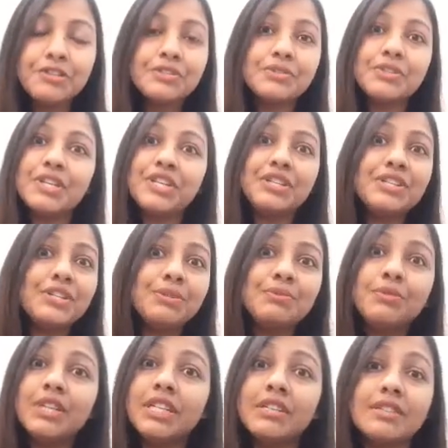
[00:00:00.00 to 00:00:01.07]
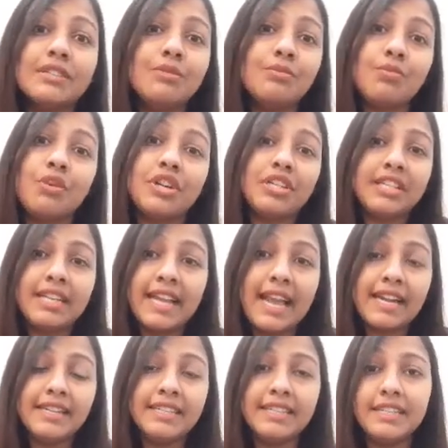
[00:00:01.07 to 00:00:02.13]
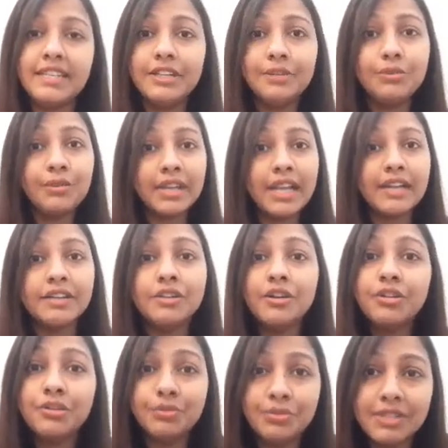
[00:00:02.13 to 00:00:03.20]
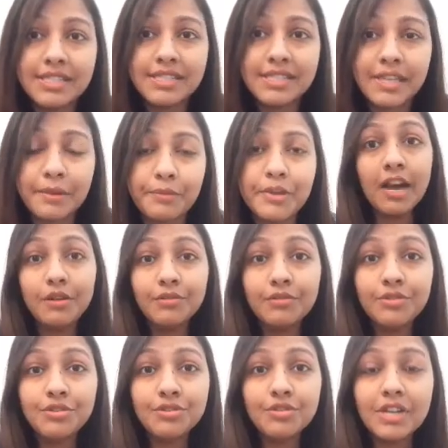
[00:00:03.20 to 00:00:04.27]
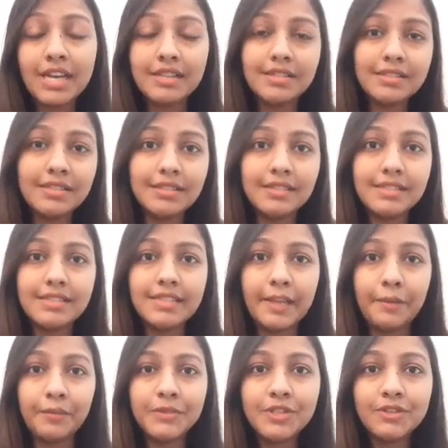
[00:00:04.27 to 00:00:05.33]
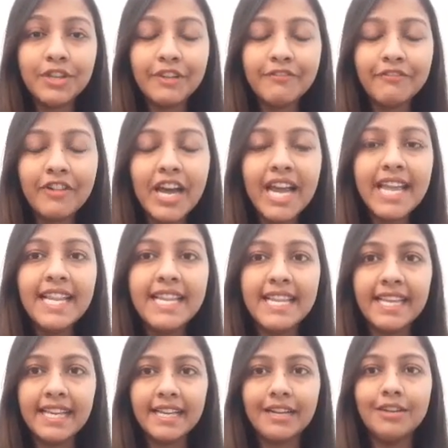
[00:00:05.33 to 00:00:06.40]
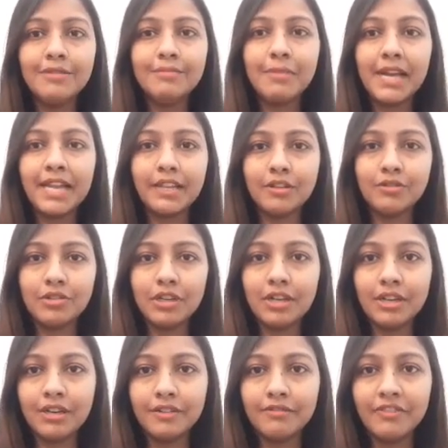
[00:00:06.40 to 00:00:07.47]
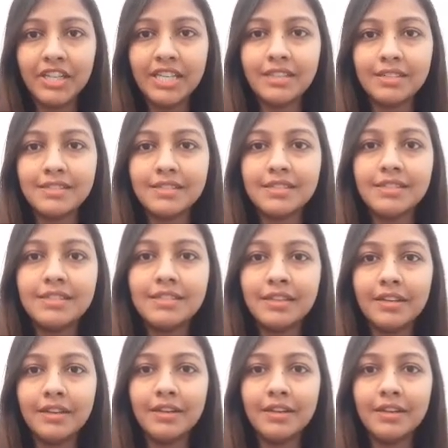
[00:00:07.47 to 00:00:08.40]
So the interviewer doesn't want the candidate who cannot do the same. How you should answer the same. So if I link my weaknesses